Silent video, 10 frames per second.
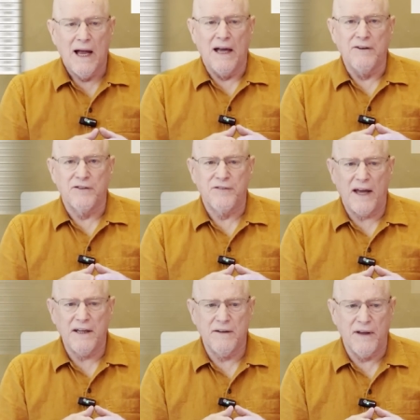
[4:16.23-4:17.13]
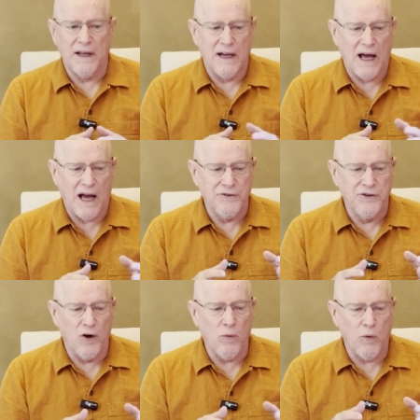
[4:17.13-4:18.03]
and decided that I
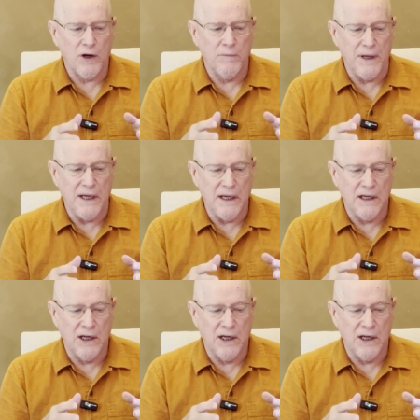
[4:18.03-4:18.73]
don't want to be